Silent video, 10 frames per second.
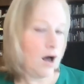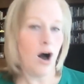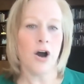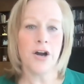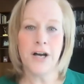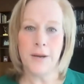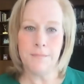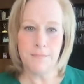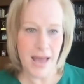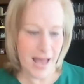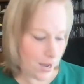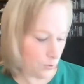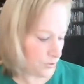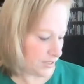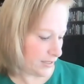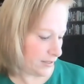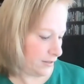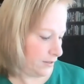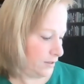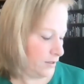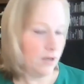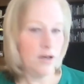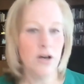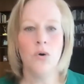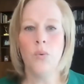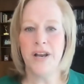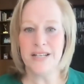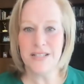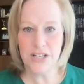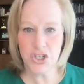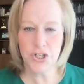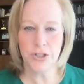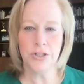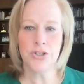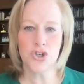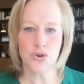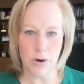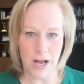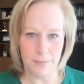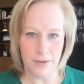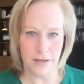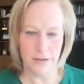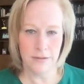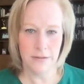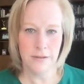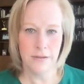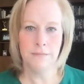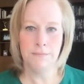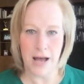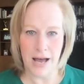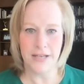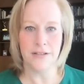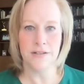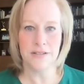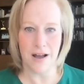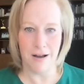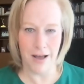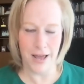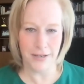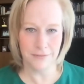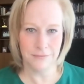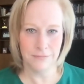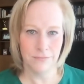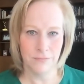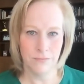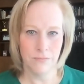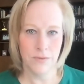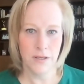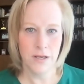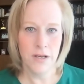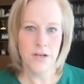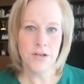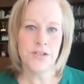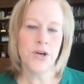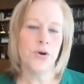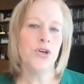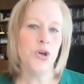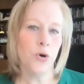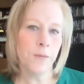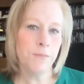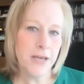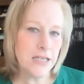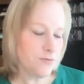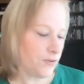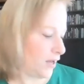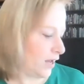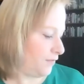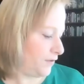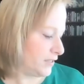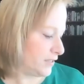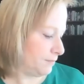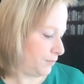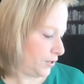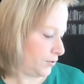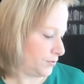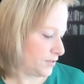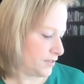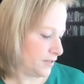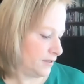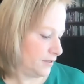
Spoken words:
are compounded when additional trauma piles on. So your piece for the Huffington Post